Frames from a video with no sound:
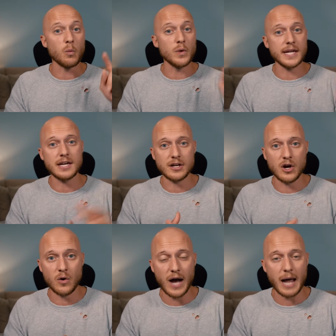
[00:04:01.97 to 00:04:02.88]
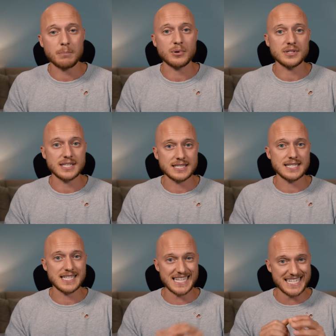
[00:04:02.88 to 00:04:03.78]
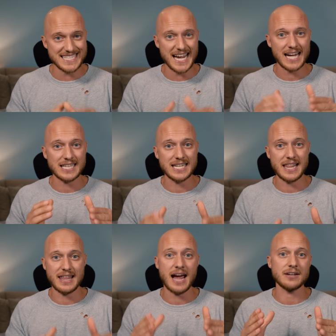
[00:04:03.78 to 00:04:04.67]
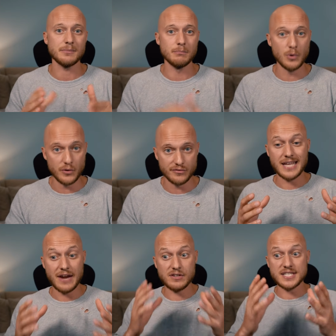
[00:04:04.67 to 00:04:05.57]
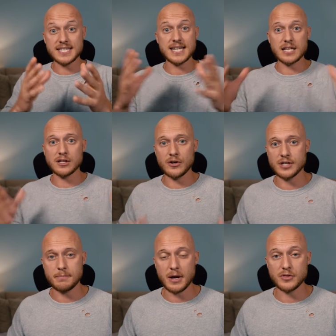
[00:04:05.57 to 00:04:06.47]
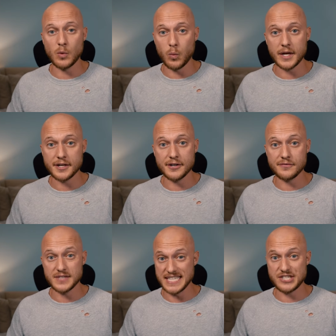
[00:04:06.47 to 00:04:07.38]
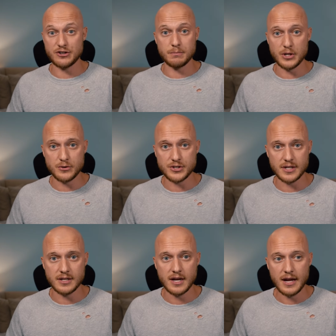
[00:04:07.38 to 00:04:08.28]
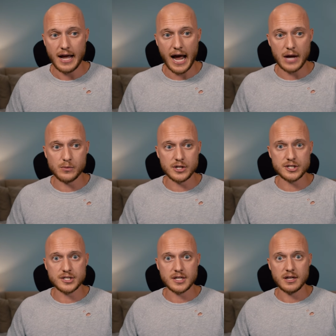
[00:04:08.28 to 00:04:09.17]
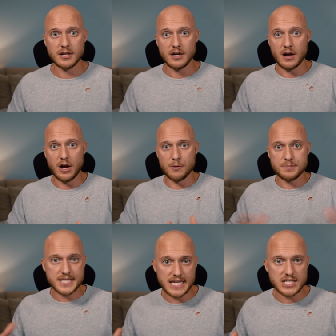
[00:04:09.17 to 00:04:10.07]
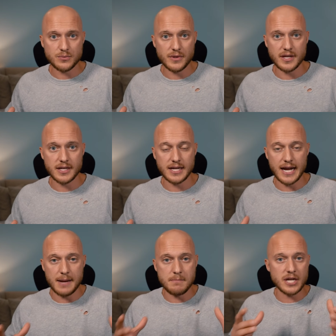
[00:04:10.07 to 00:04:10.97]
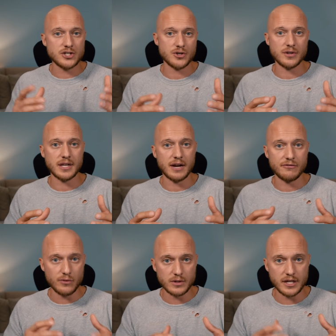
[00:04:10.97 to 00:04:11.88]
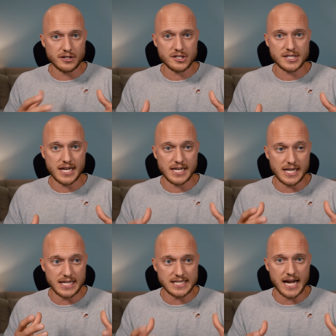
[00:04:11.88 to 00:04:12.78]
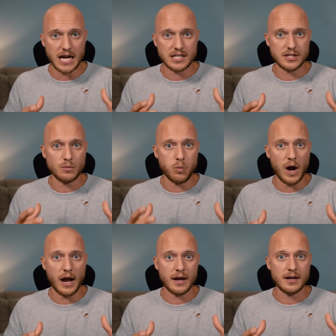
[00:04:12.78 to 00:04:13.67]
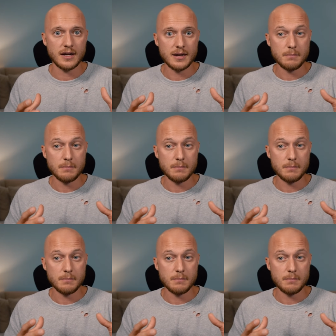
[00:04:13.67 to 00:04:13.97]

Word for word: week ago I predicted exactly that move. Ever since I learned about the Wyckoff distribution, I was obsessed with it and made sure that I fully understand exactly why